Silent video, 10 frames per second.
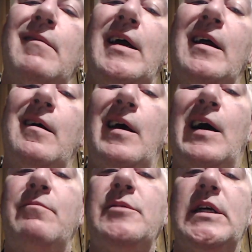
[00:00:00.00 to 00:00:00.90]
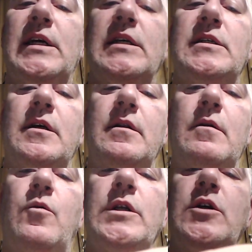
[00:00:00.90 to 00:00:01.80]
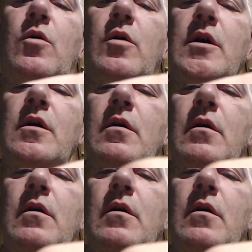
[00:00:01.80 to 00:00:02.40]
kind of globs, I guess, on the one corner.